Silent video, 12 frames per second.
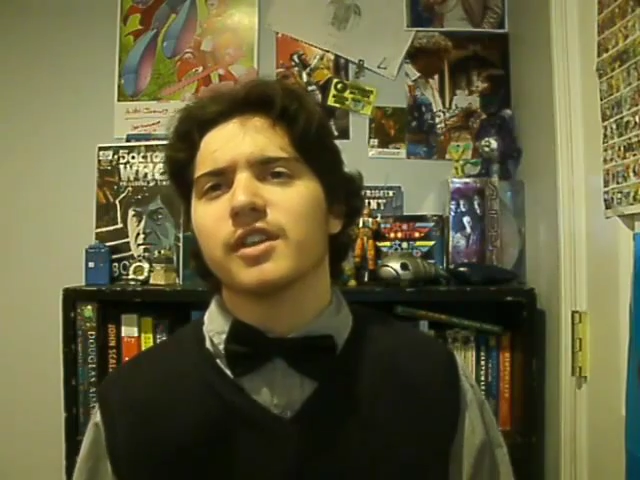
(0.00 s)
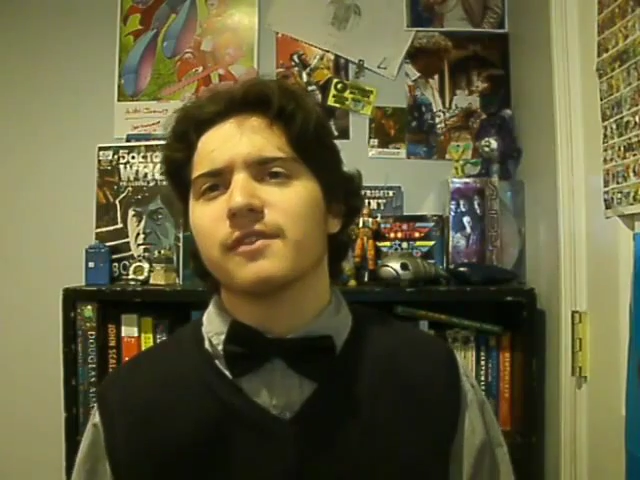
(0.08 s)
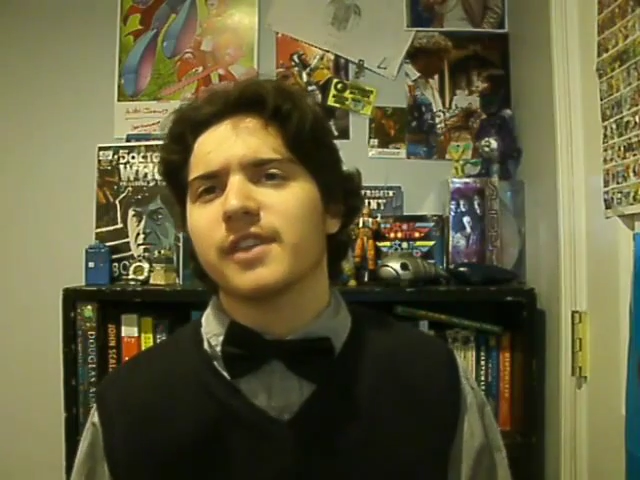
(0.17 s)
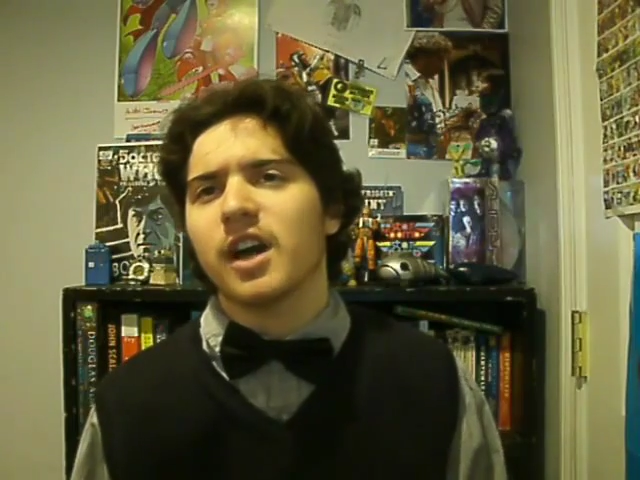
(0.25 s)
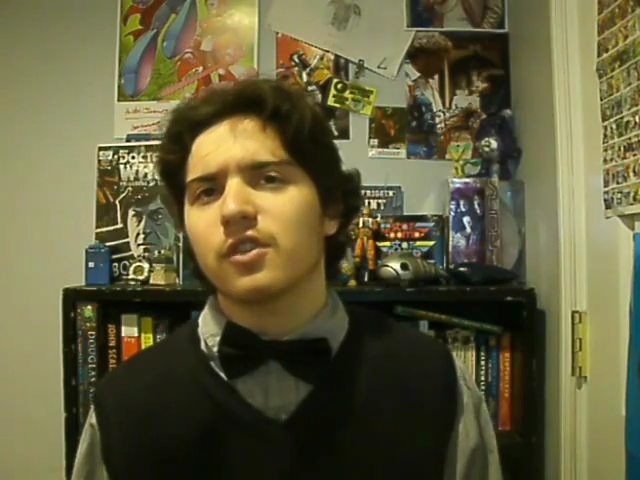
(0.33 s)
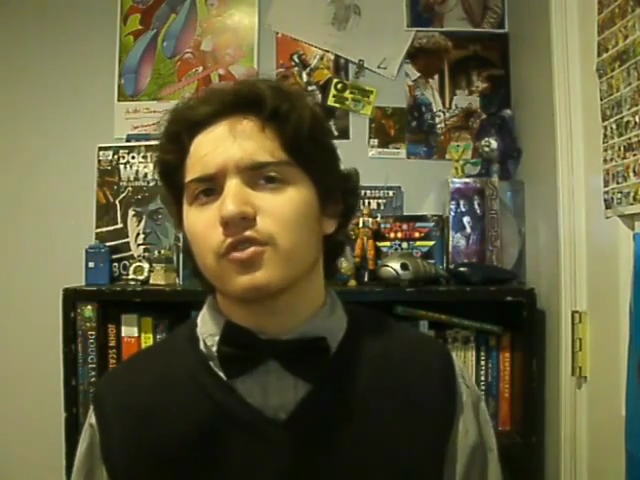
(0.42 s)
of
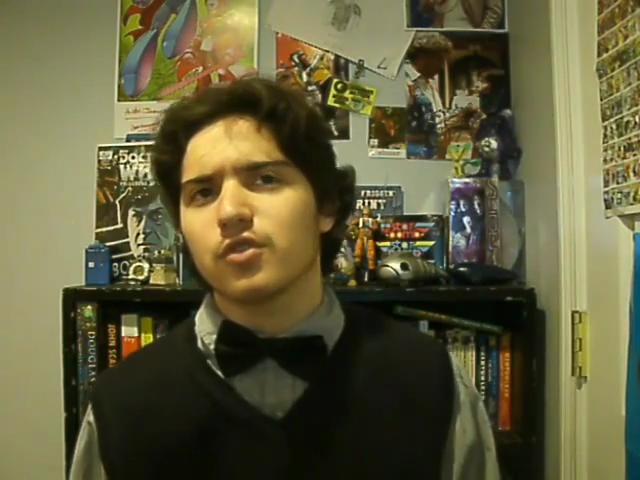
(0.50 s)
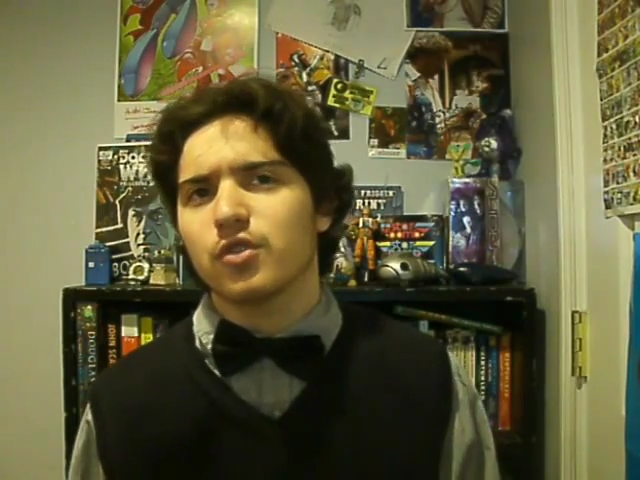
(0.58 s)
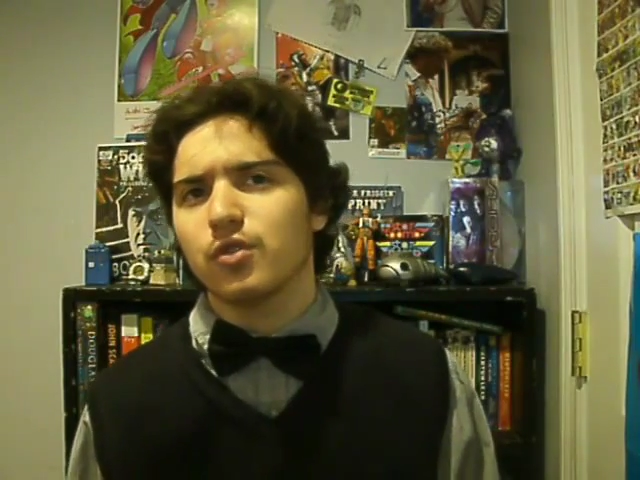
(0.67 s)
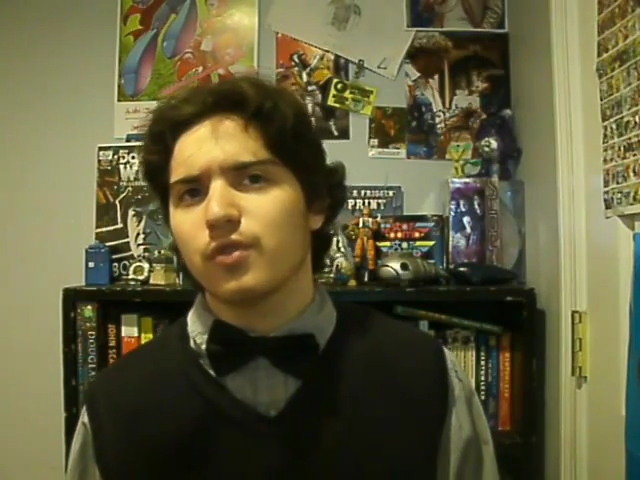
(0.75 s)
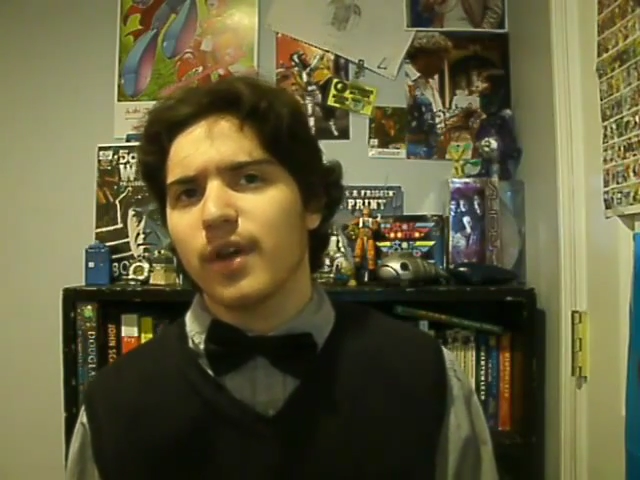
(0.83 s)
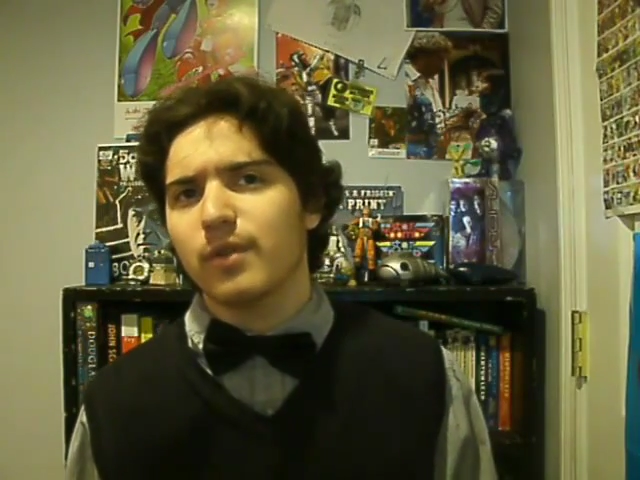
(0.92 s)
Doctor
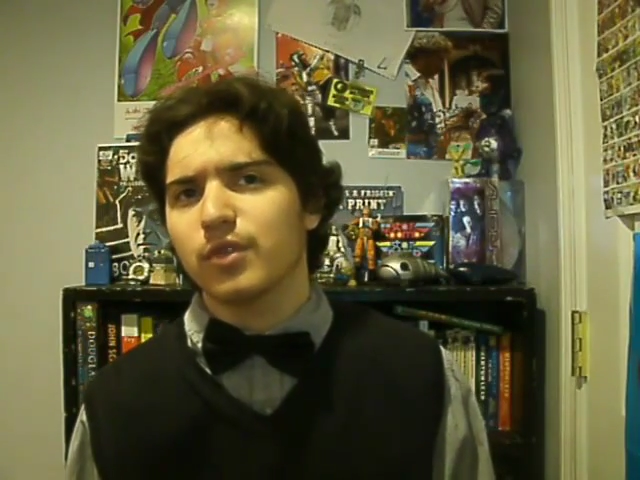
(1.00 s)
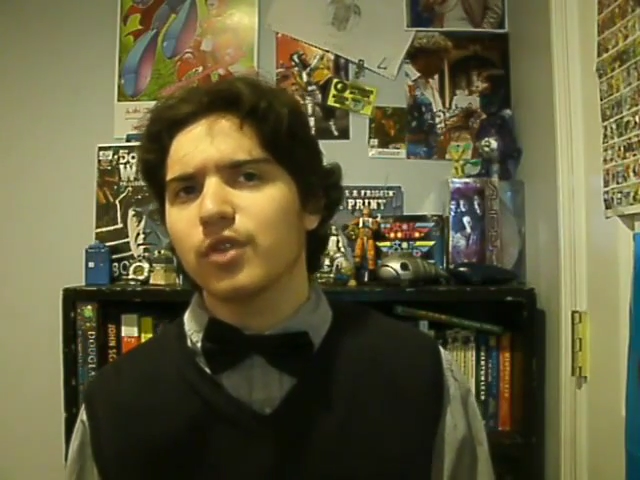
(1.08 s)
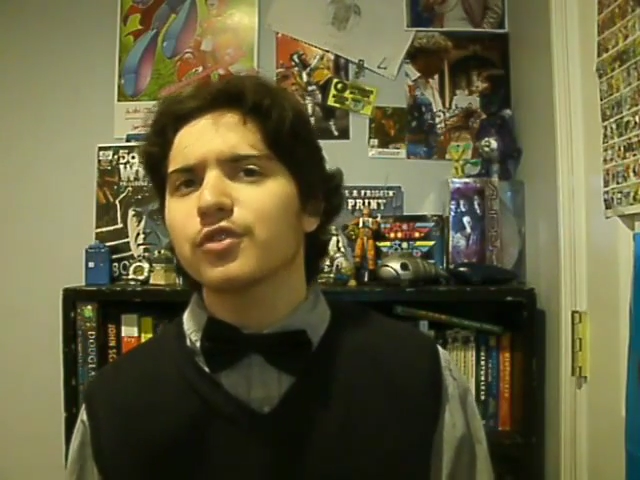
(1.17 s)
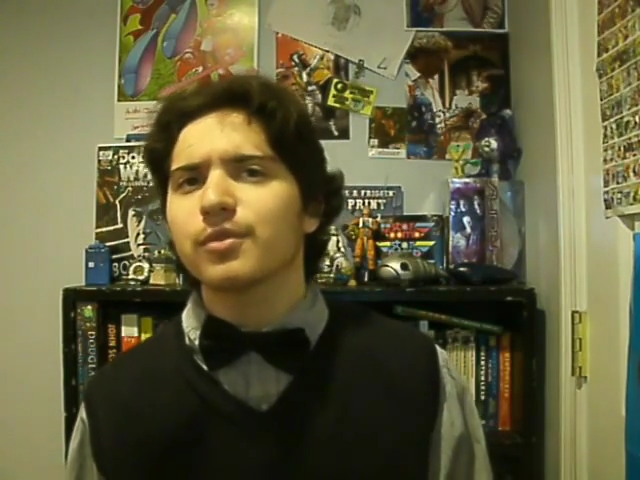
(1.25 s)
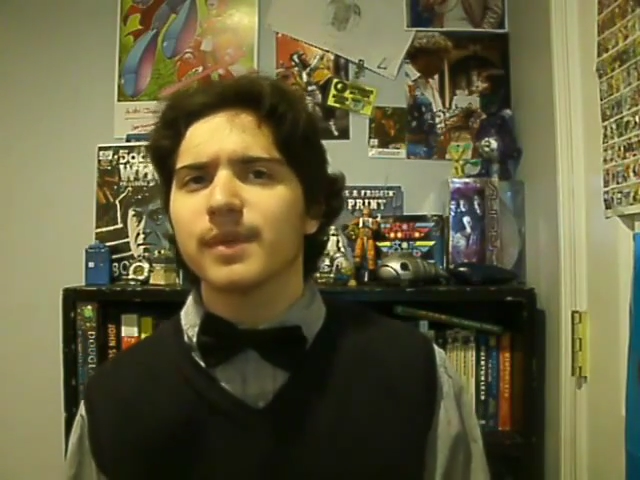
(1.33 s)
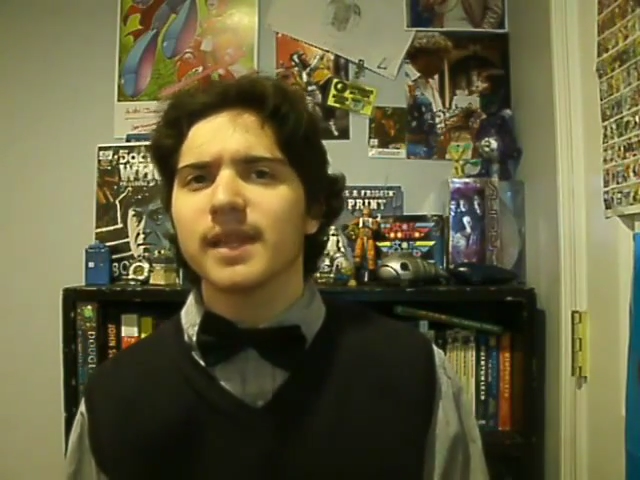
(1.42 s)
Who that would
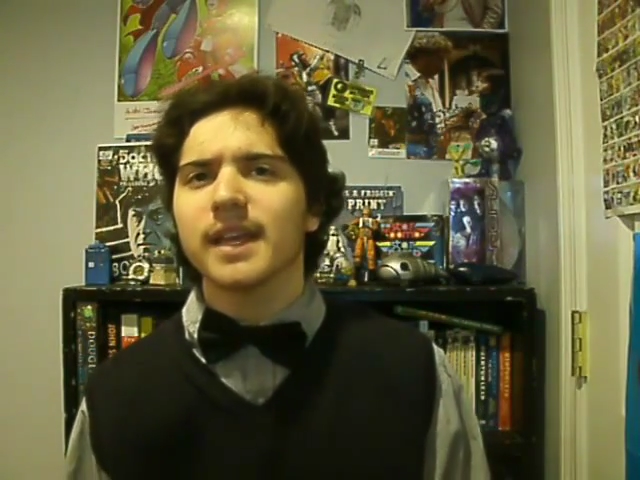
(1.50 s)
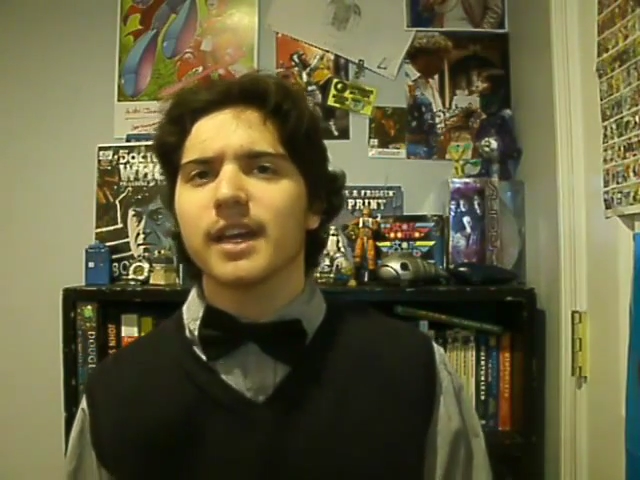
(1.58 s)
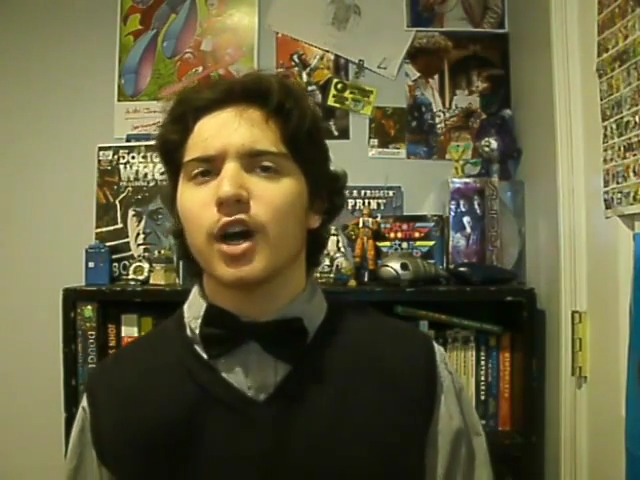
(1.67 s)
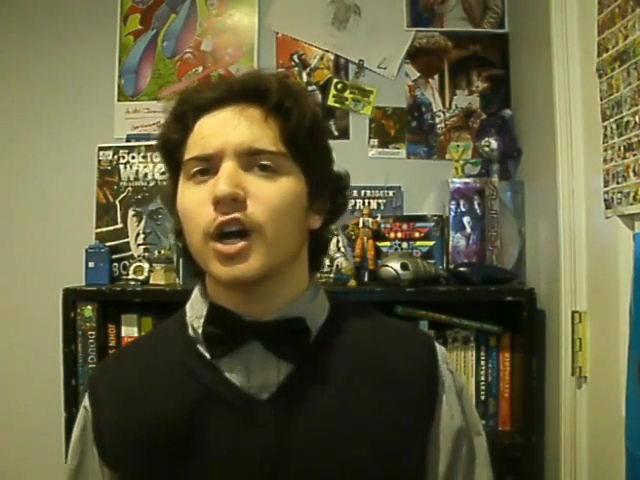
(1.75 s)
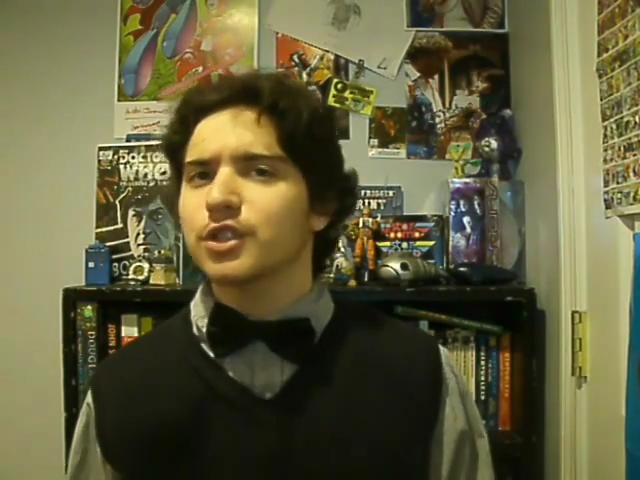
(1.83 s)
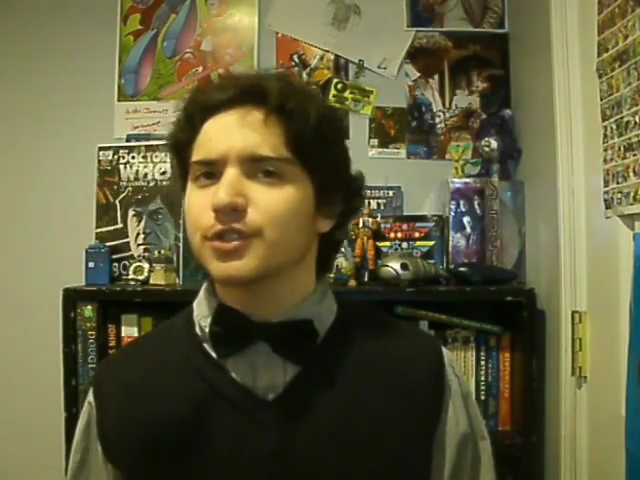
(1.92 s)
ultimately
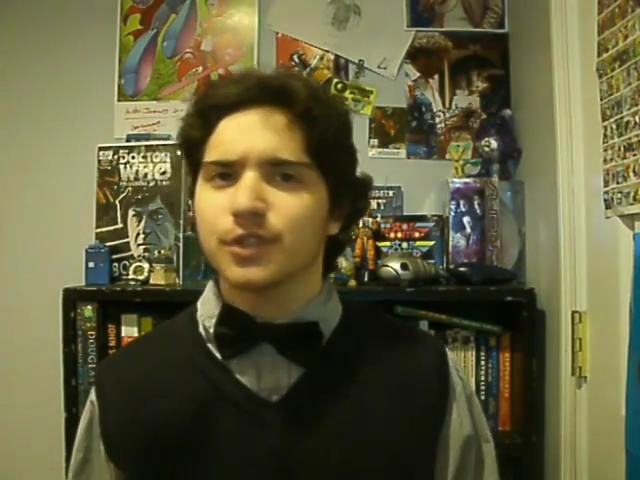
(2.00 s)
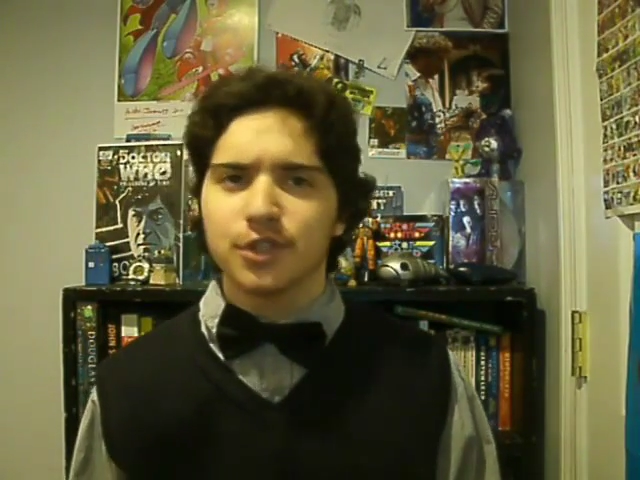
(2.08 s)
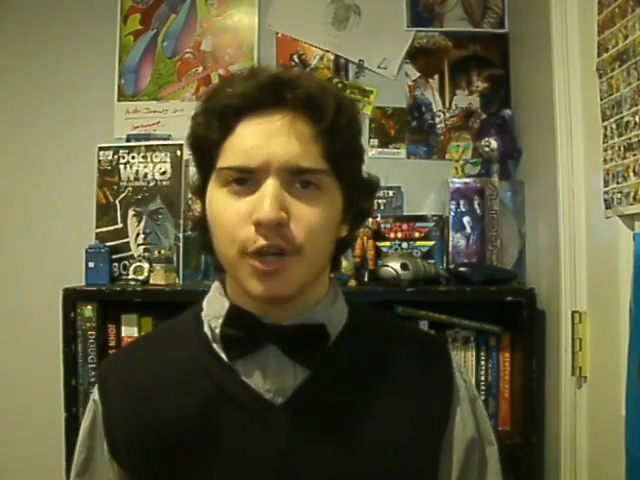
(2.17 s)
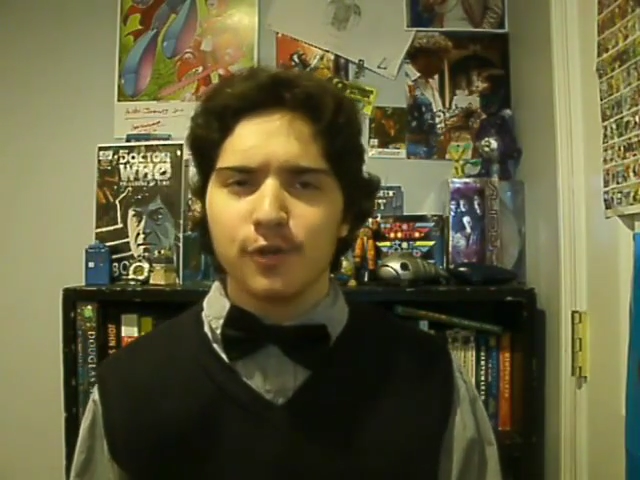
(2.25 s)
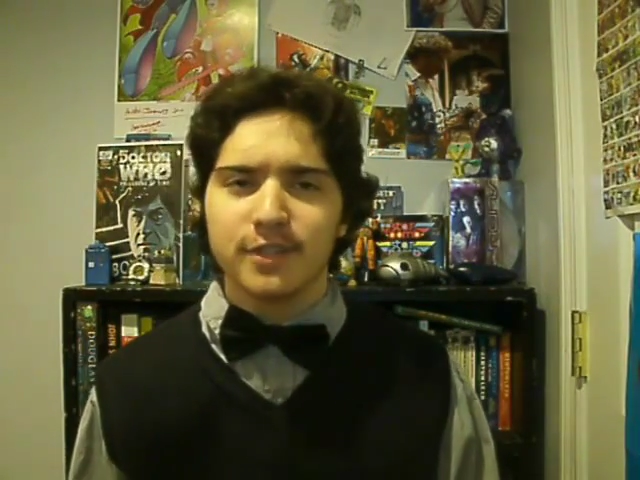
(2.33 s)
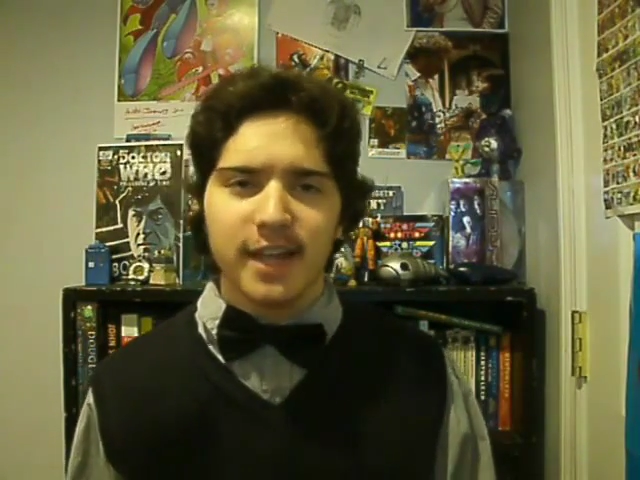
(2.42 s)
cause the show's